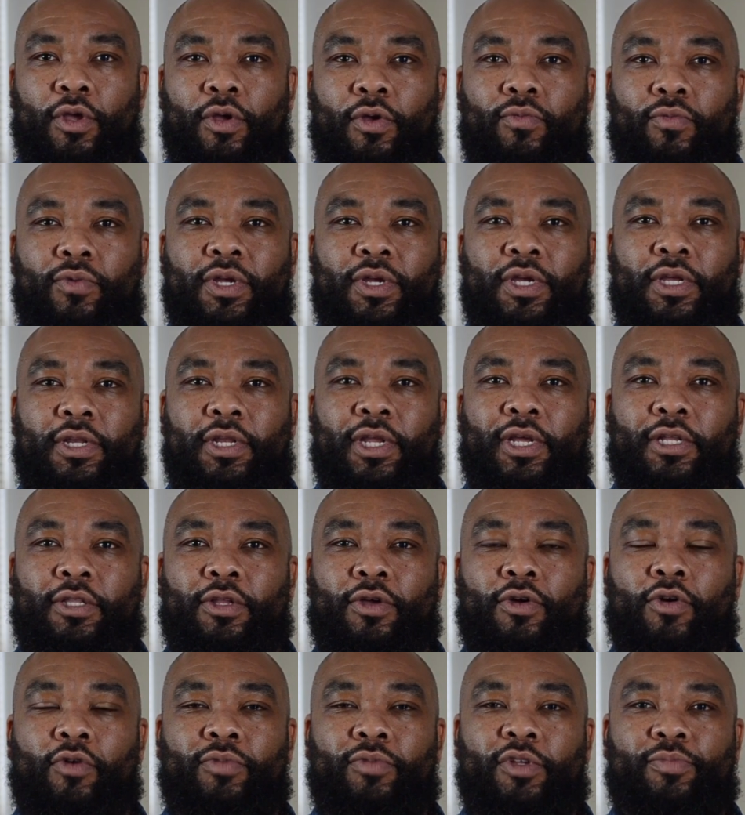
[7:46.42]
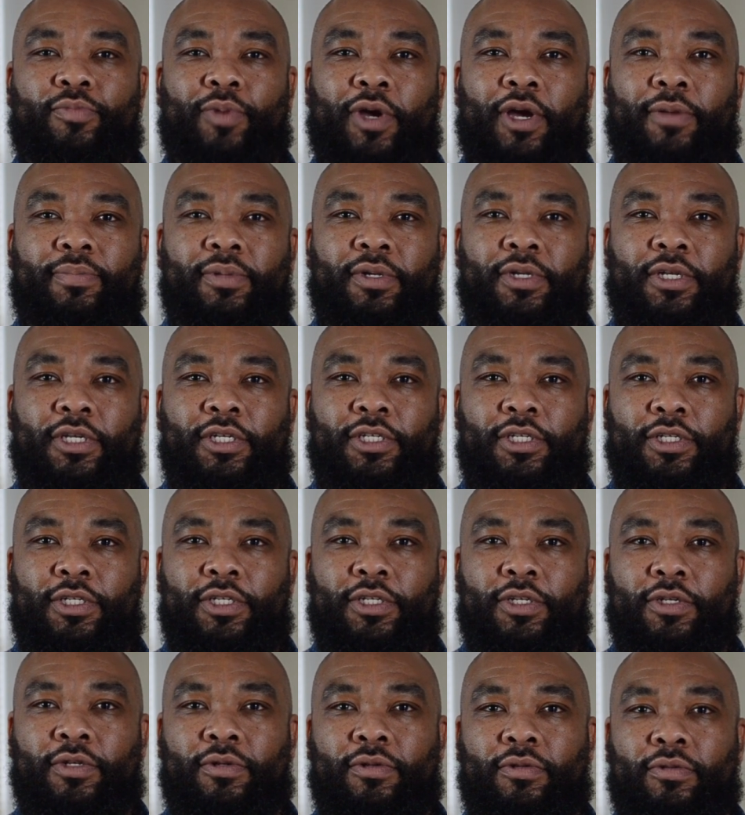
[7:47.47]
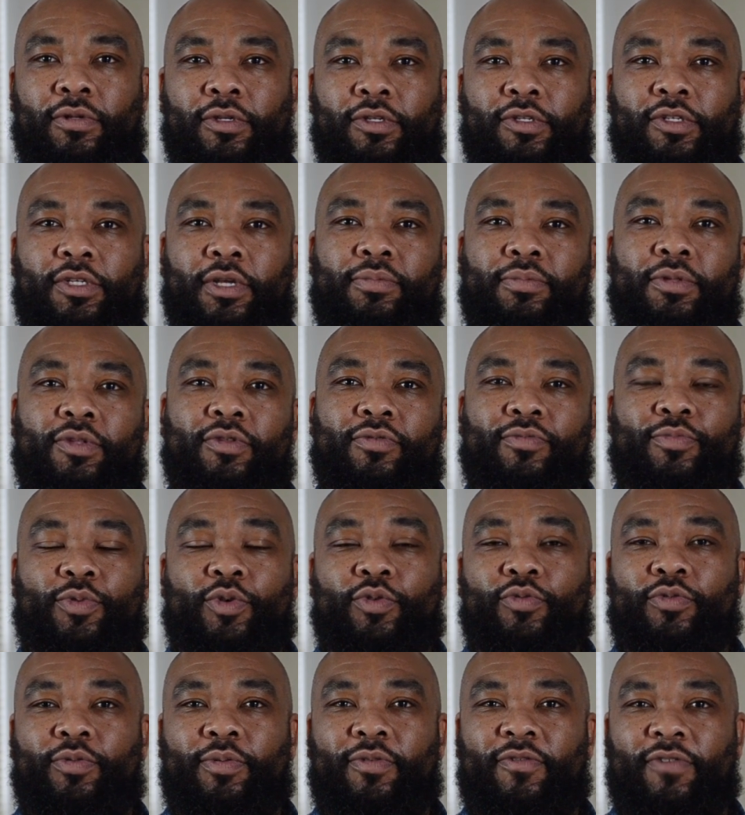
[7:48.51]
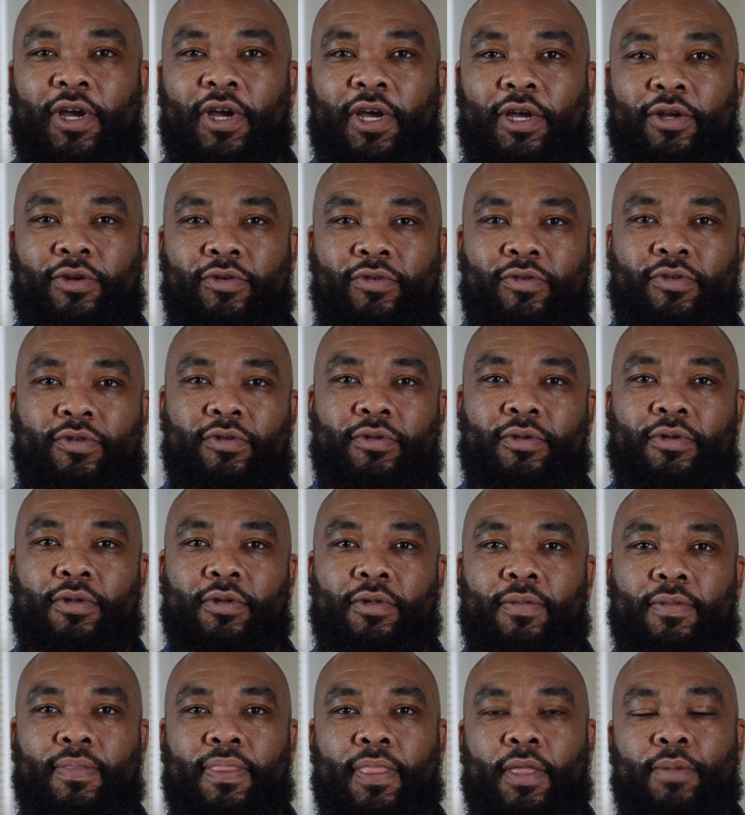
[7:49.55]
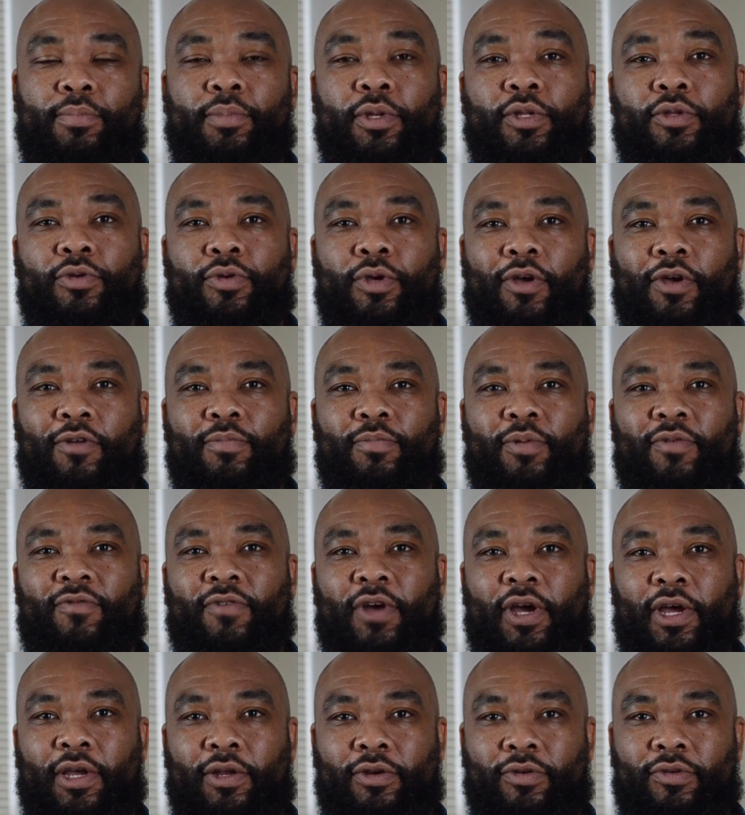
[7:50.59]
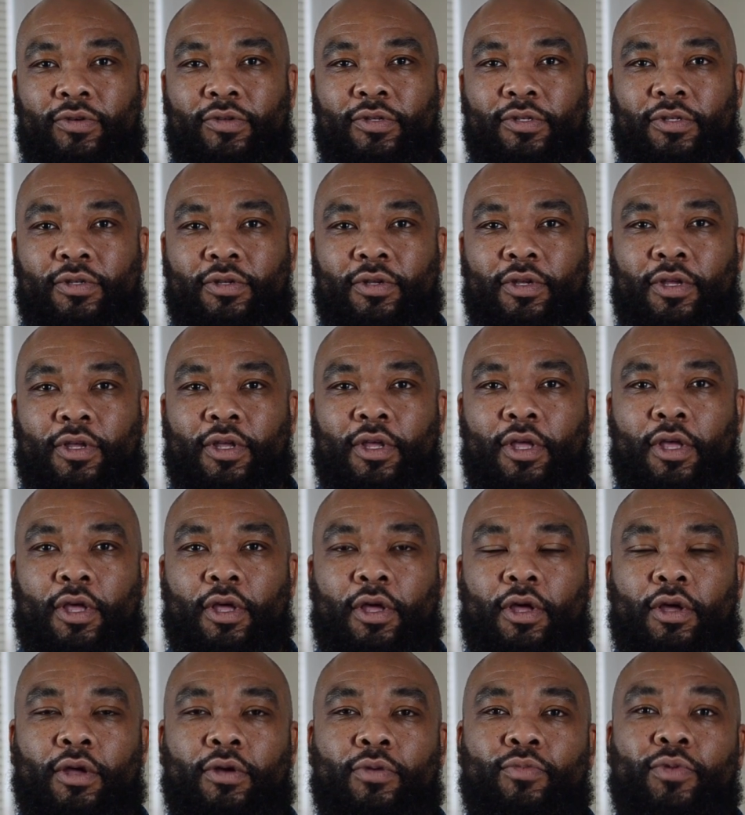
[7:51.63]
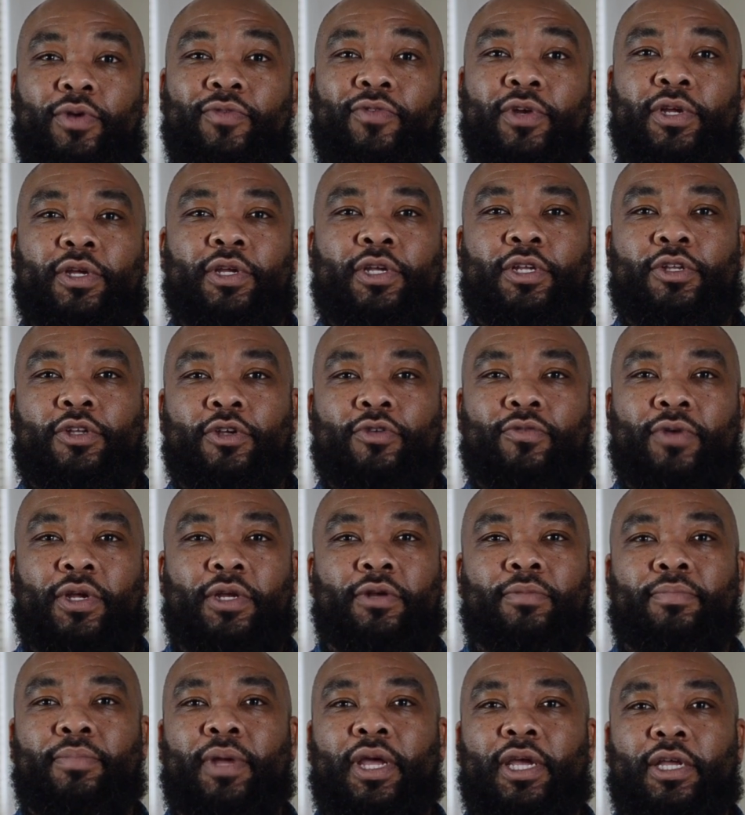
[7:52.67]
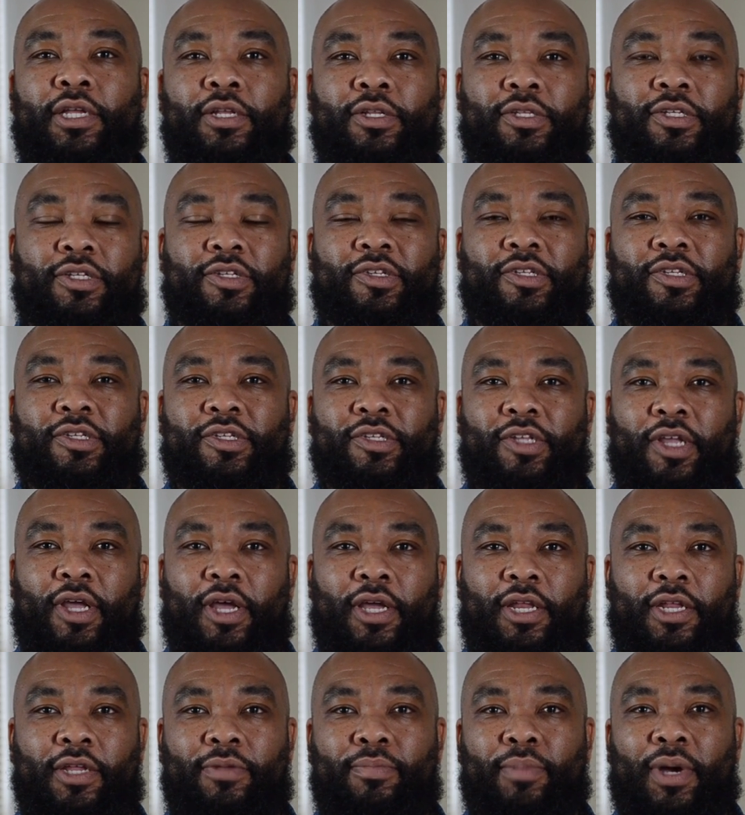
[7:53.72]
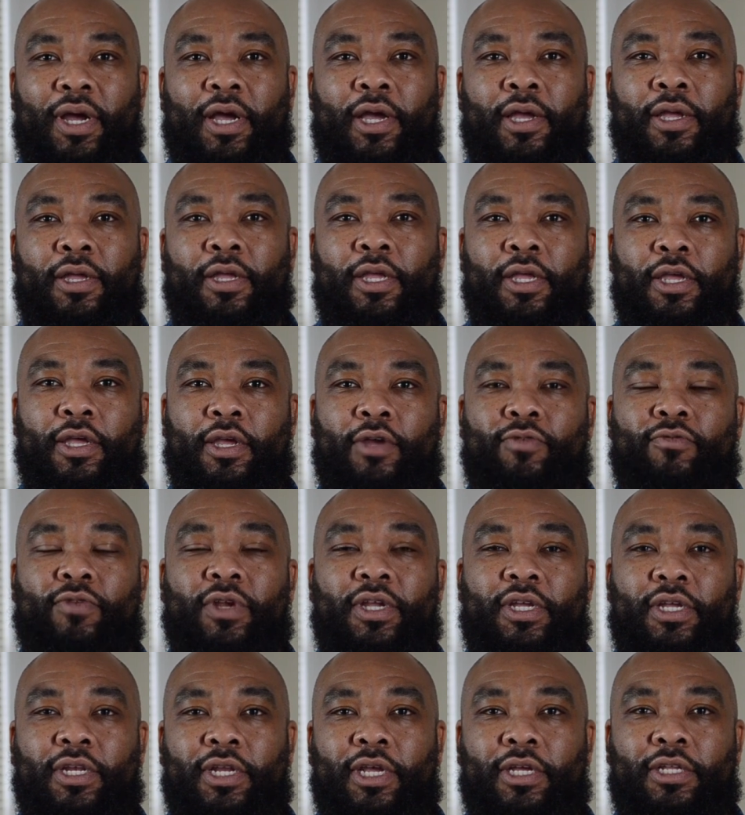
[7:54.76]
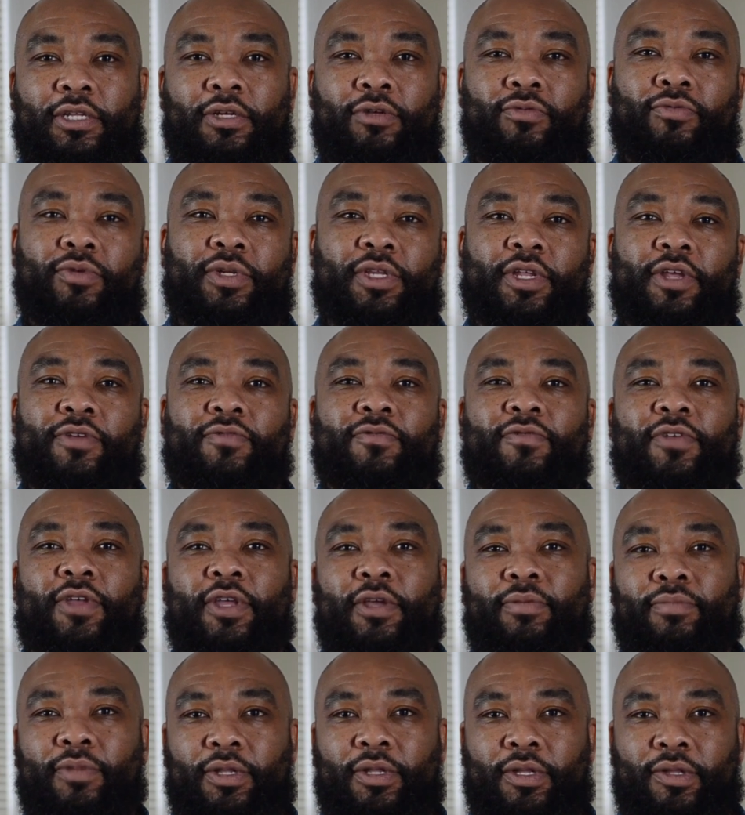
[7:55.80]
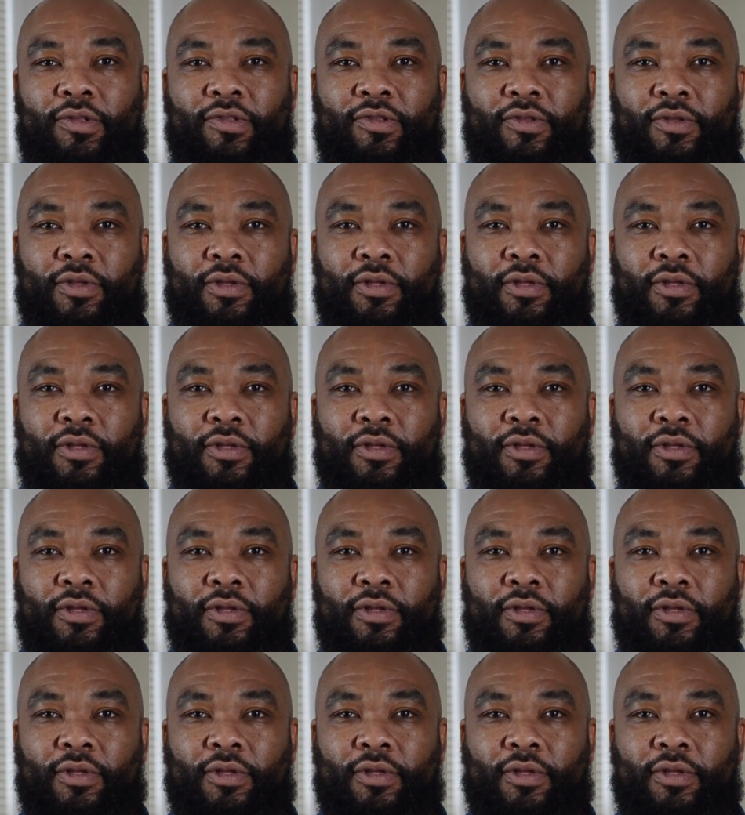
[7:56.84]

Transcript: We connect the homeless population to substance abuse providers, mental health providers, we would integrate them back into society by reconnecting them with their families.